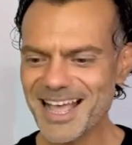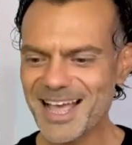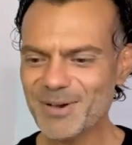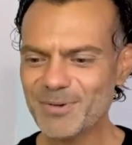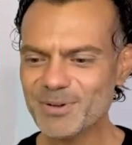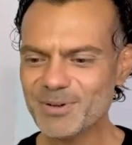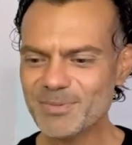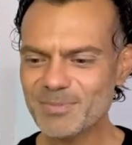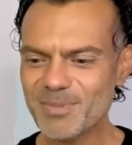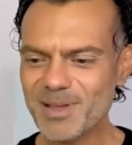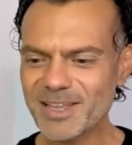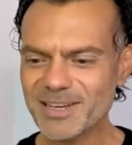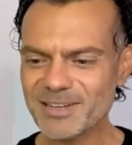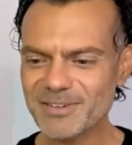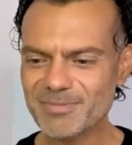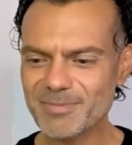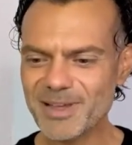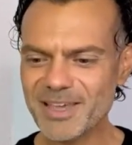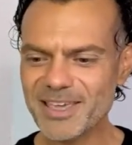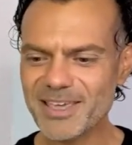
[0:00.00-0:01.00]
I wouldn't mind
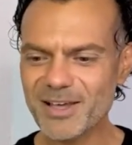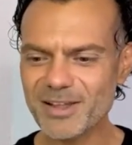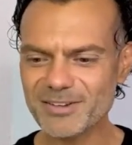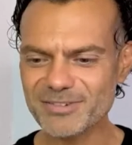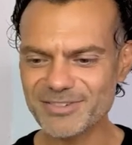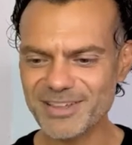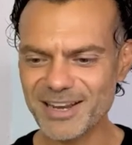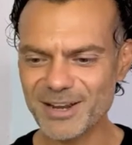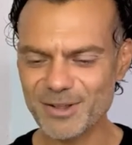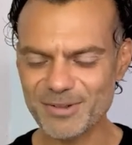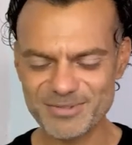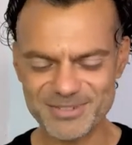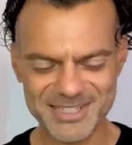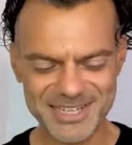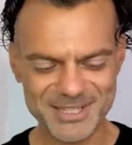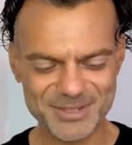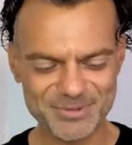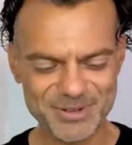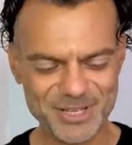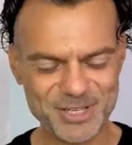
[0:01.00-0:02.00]
if my gut fell off,
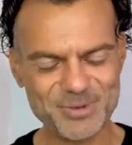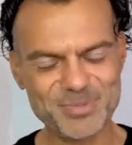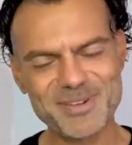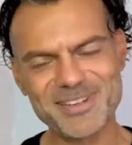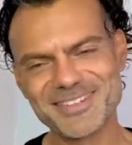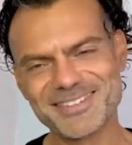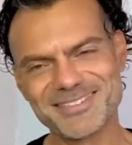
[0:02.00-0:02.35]
says Richard.